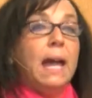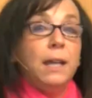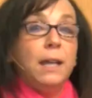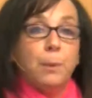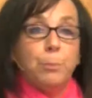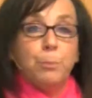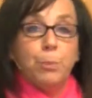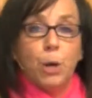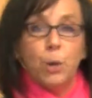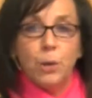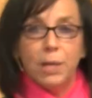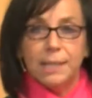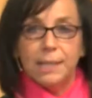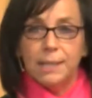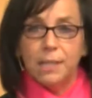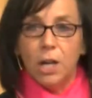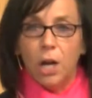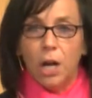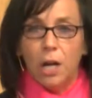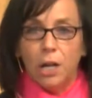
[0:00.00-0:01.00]
And it broke
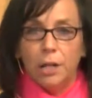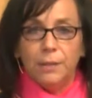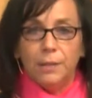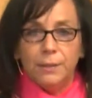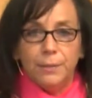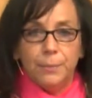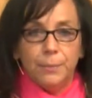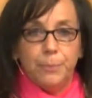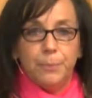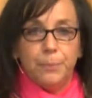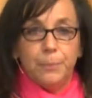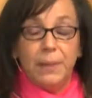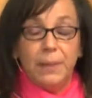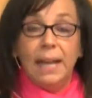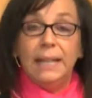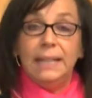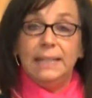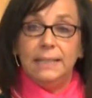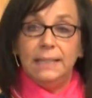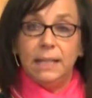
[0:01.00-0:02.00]
his heart,
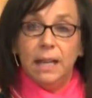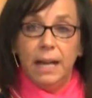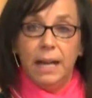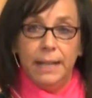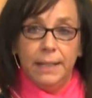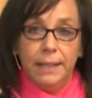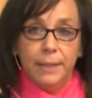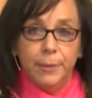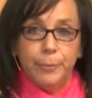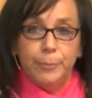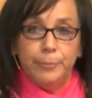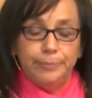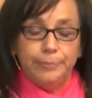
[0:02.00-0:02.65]
and he died.